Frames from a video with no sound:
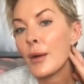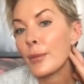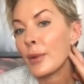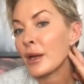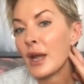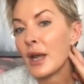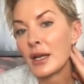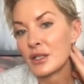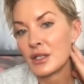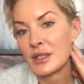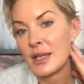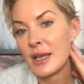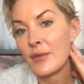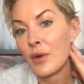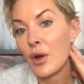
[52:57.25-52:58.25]
but not
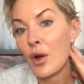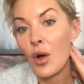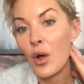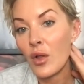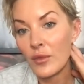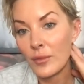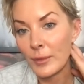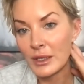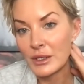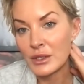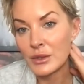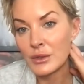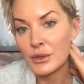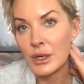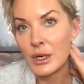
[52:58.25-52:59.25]
just Ava, all of my
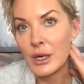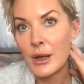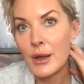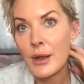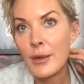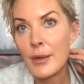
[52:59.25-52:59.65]
children.